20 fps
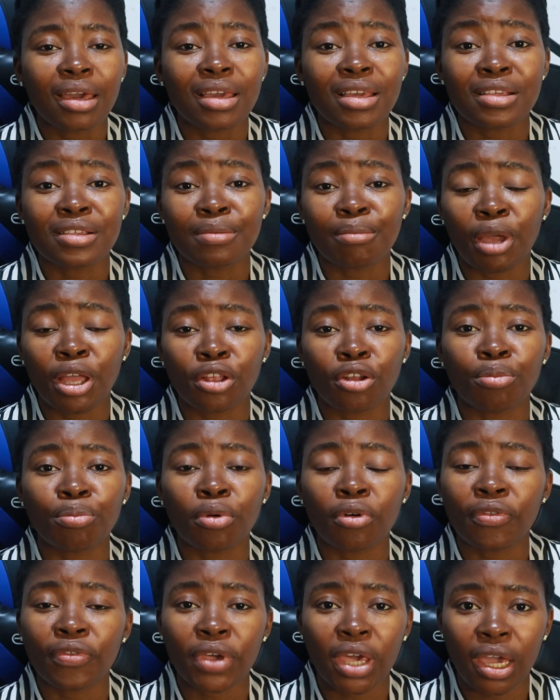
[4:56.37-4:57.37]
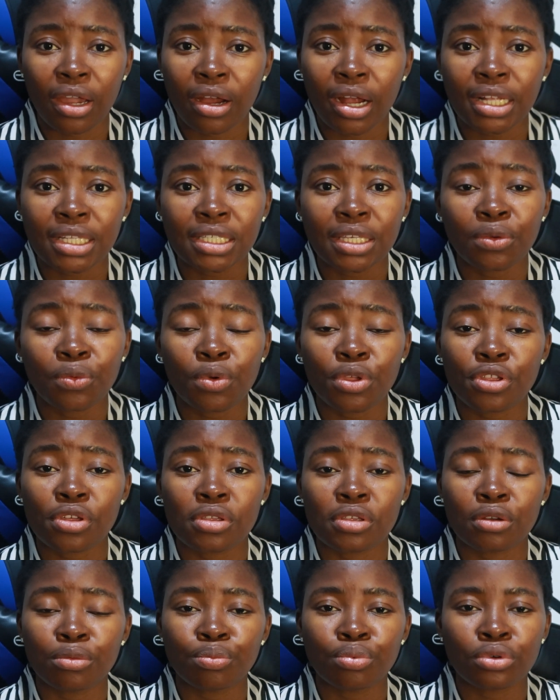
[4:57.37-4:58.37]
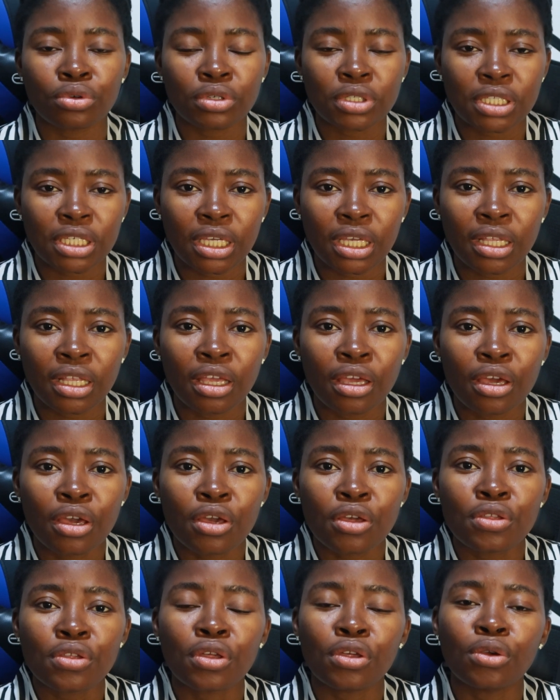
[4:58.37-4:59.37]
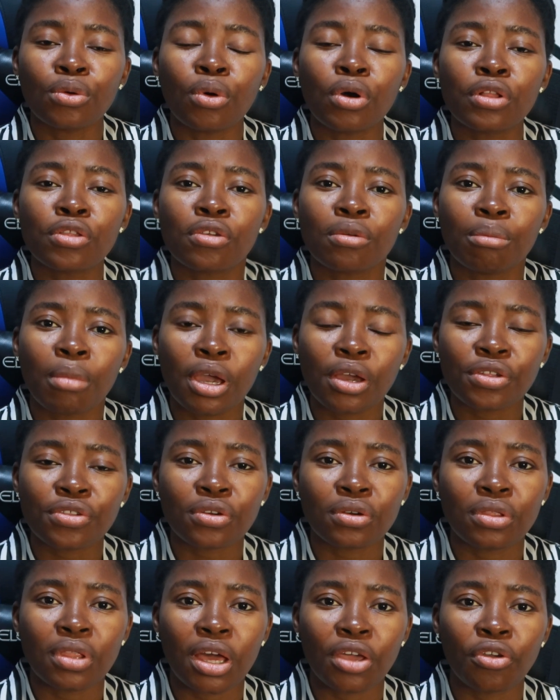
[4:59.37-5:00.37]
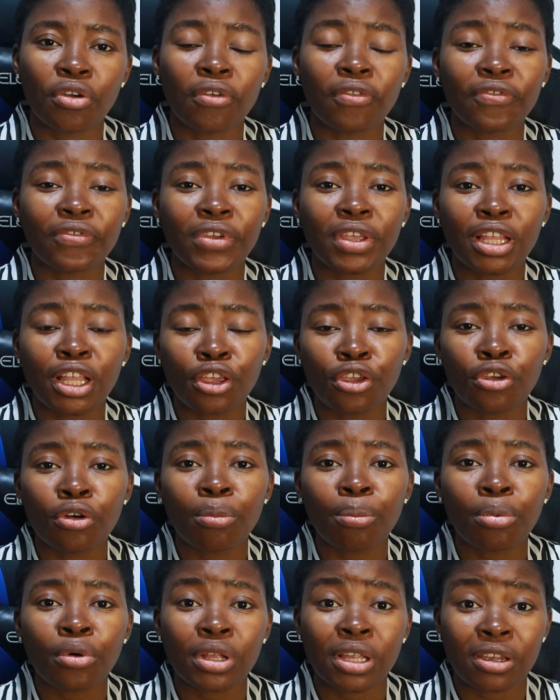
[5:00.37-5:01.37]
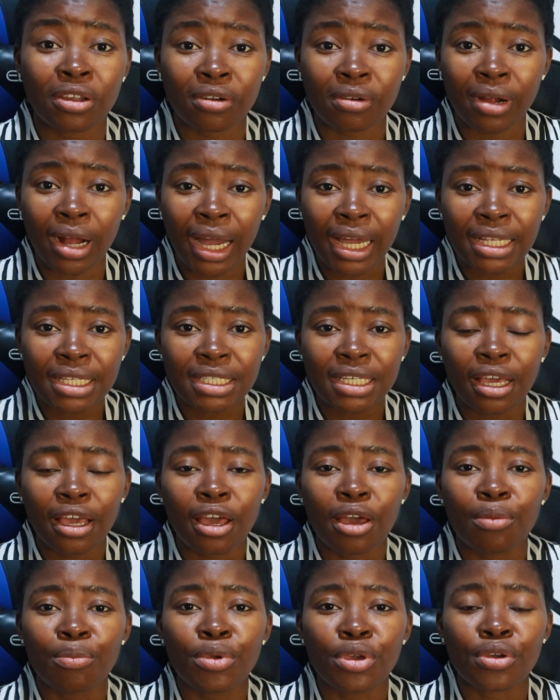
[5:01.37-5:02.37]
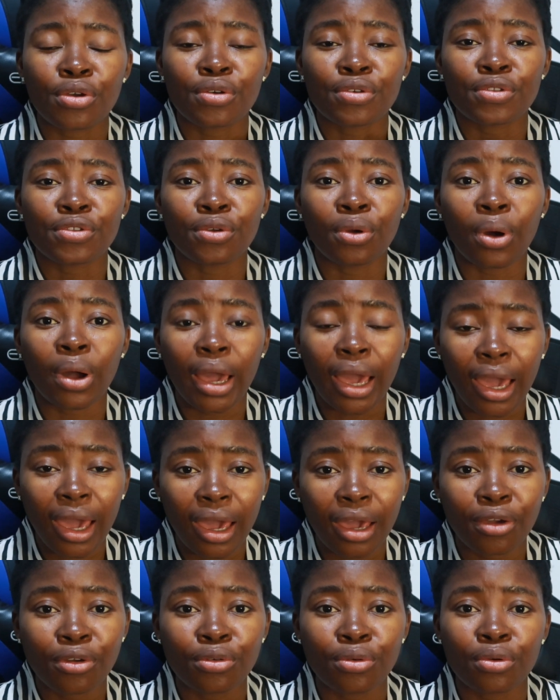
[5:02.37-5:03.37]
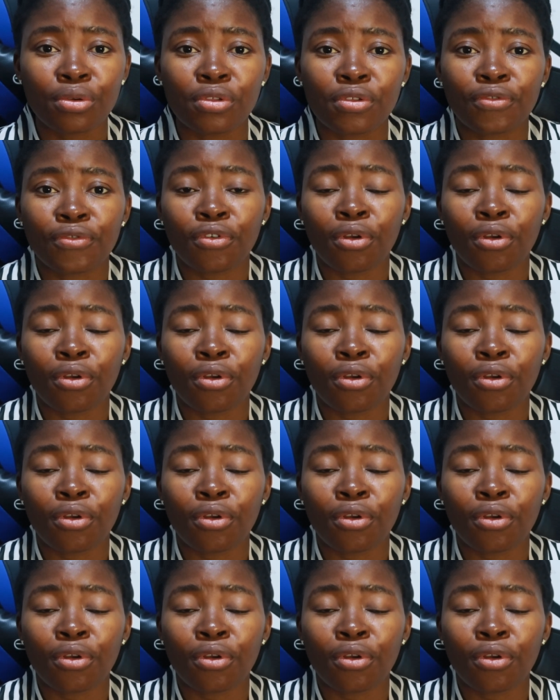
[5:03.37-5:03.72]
is made up of keratin which is a protein so you want to make sure that you're feeding your body right because your hair grows